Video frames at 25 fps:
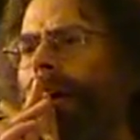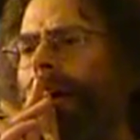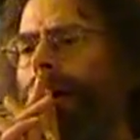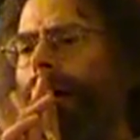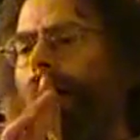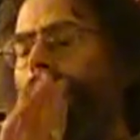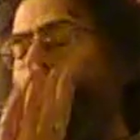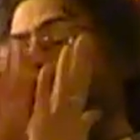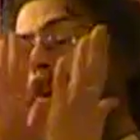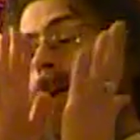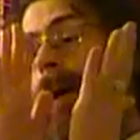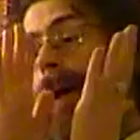
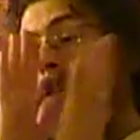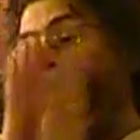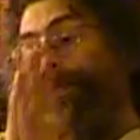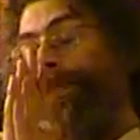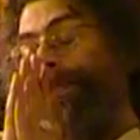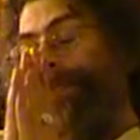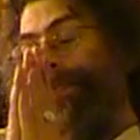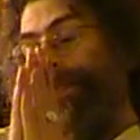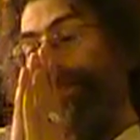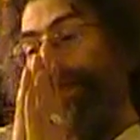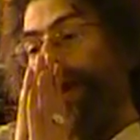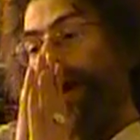Anyway,
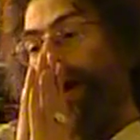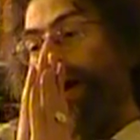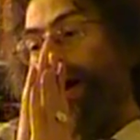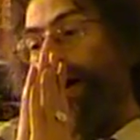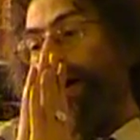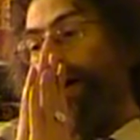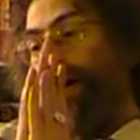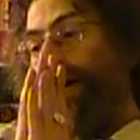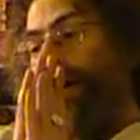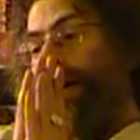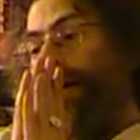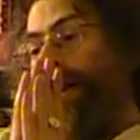
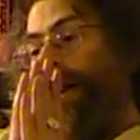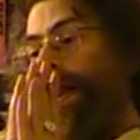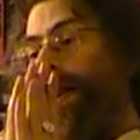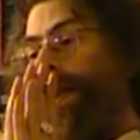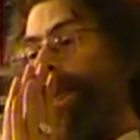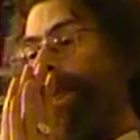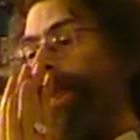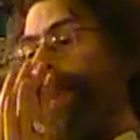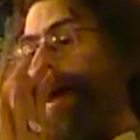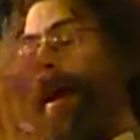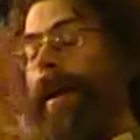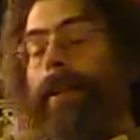uh,
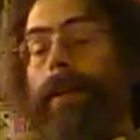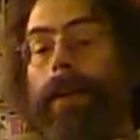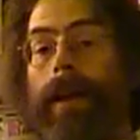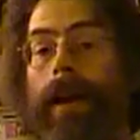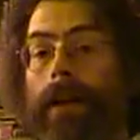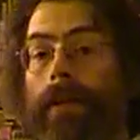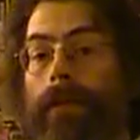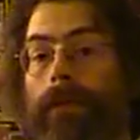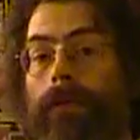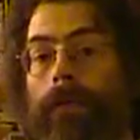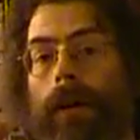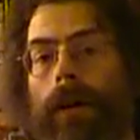that's
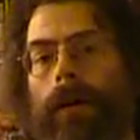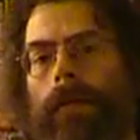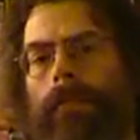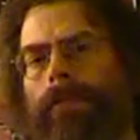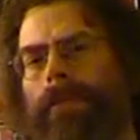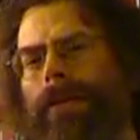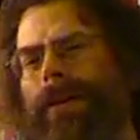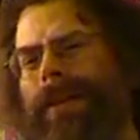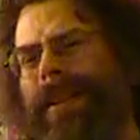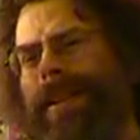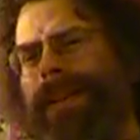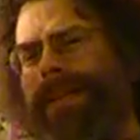kind of where it
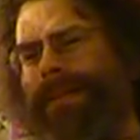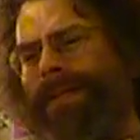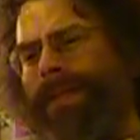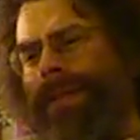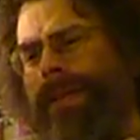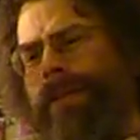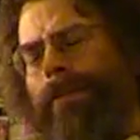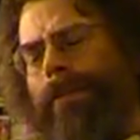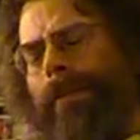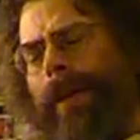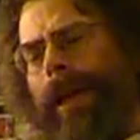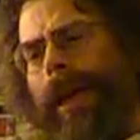puts it
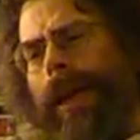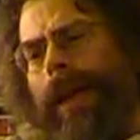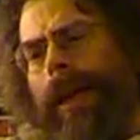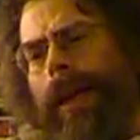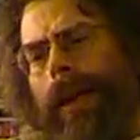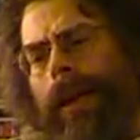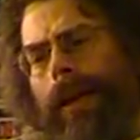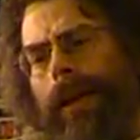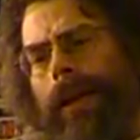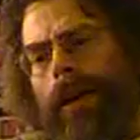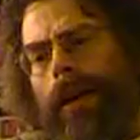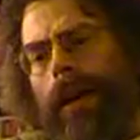for
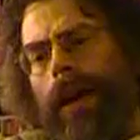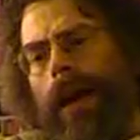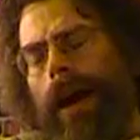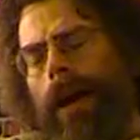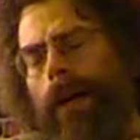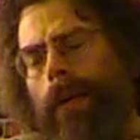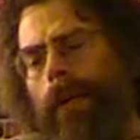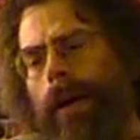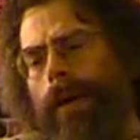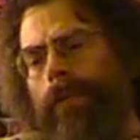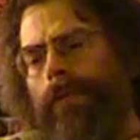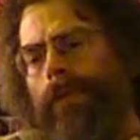me.
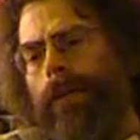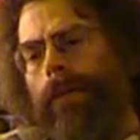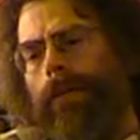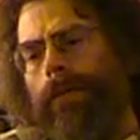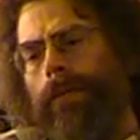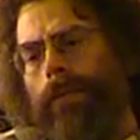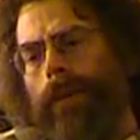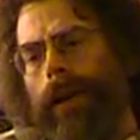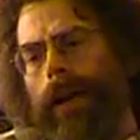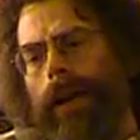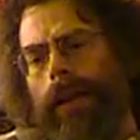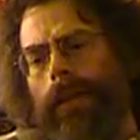However,
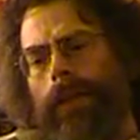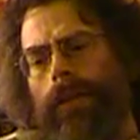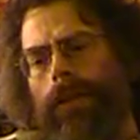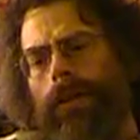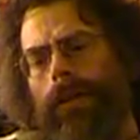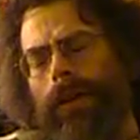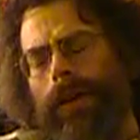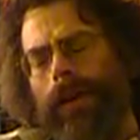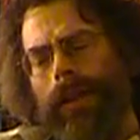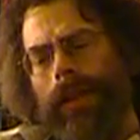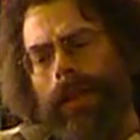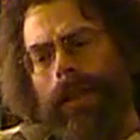when I
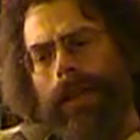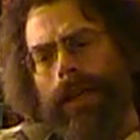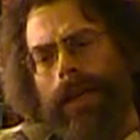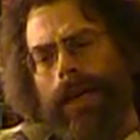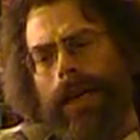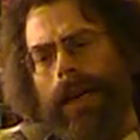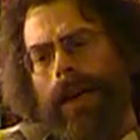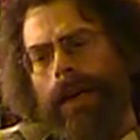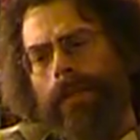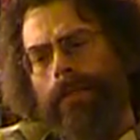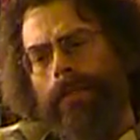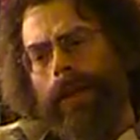look at the
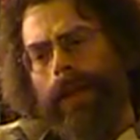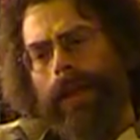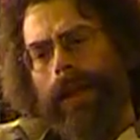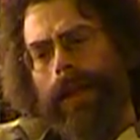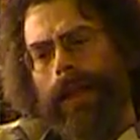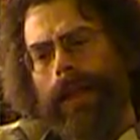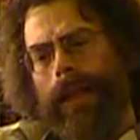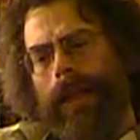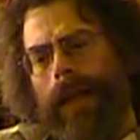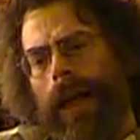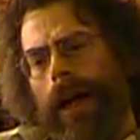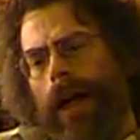game
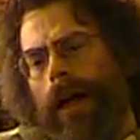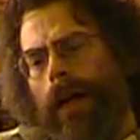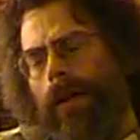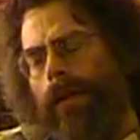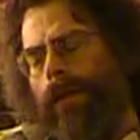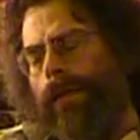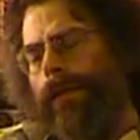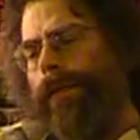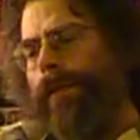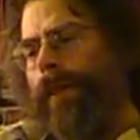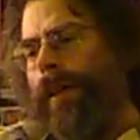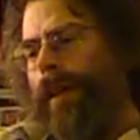
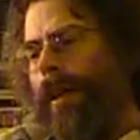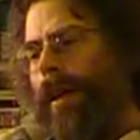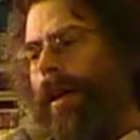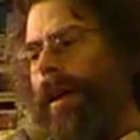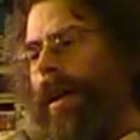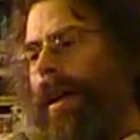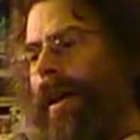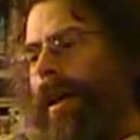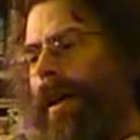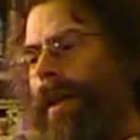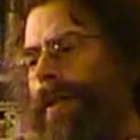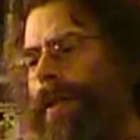itself
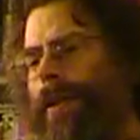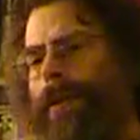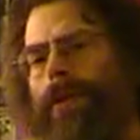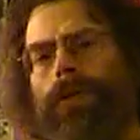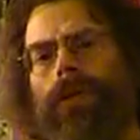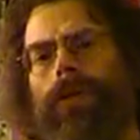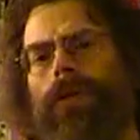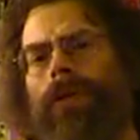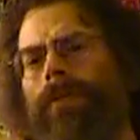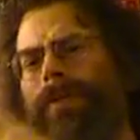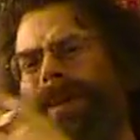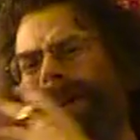there's
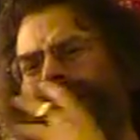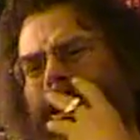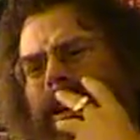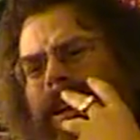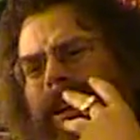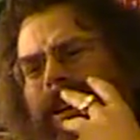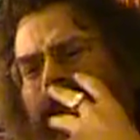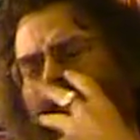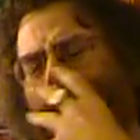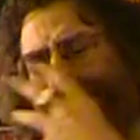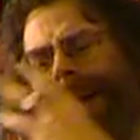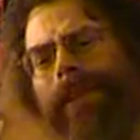so much
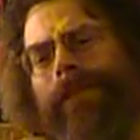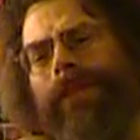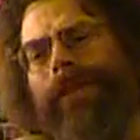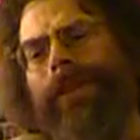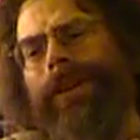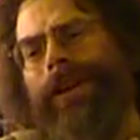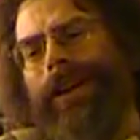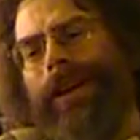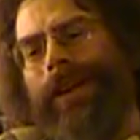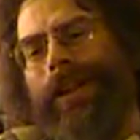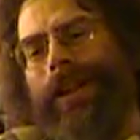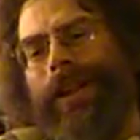
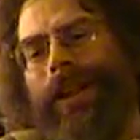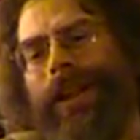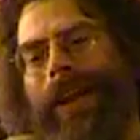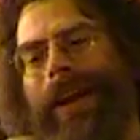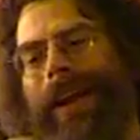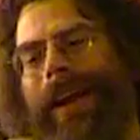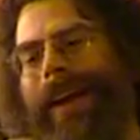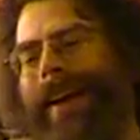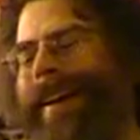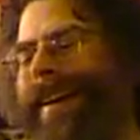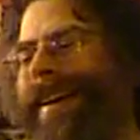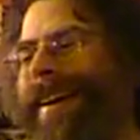cleverness in
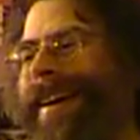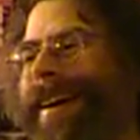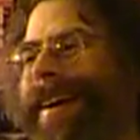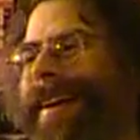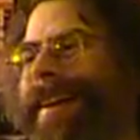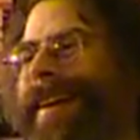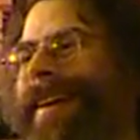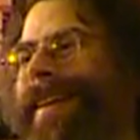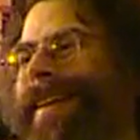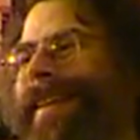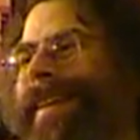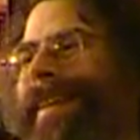
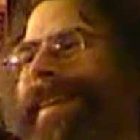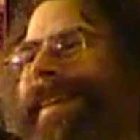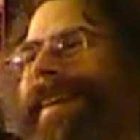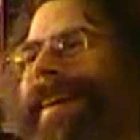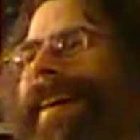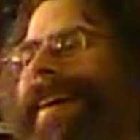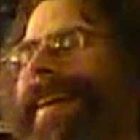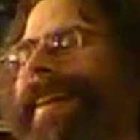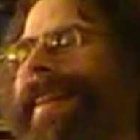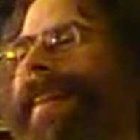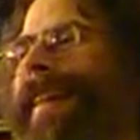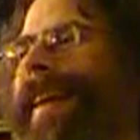it. You know,
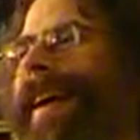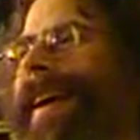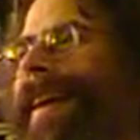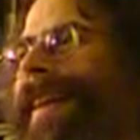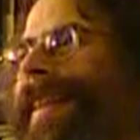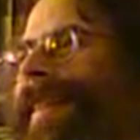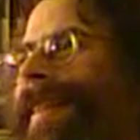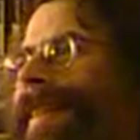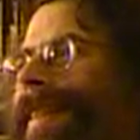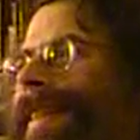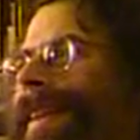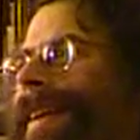
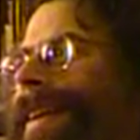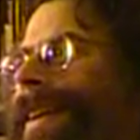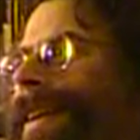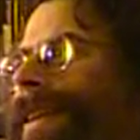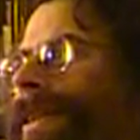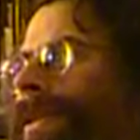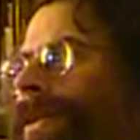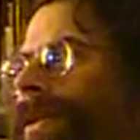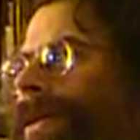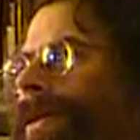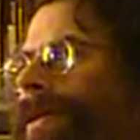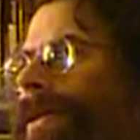the
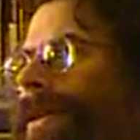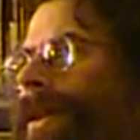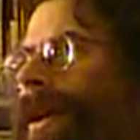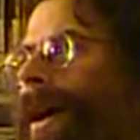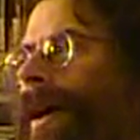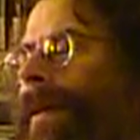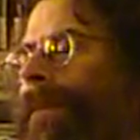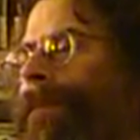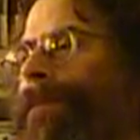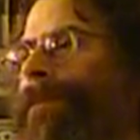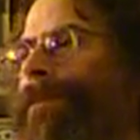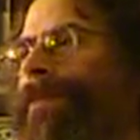whole,
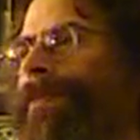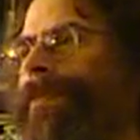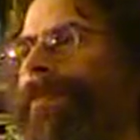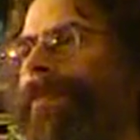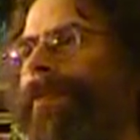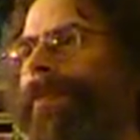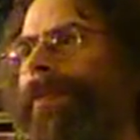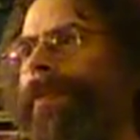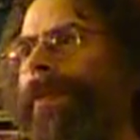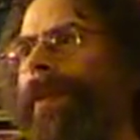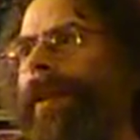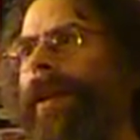uh,
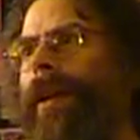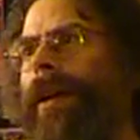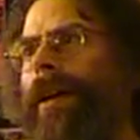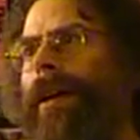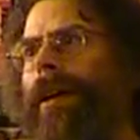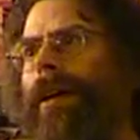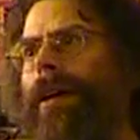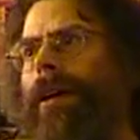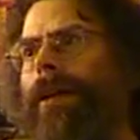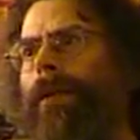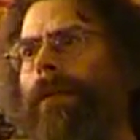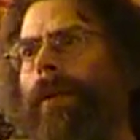
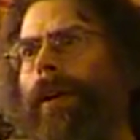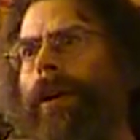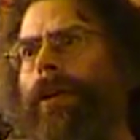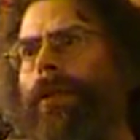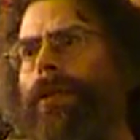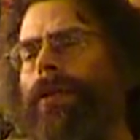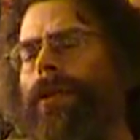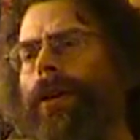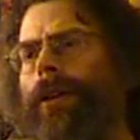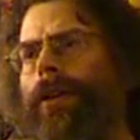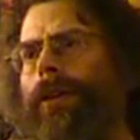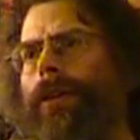when you
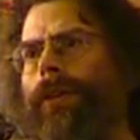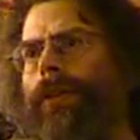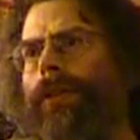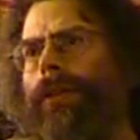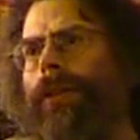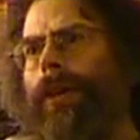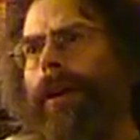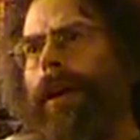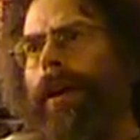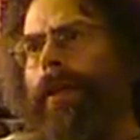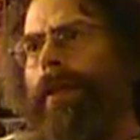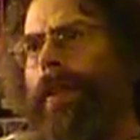start to
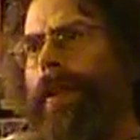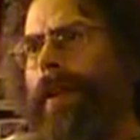look at,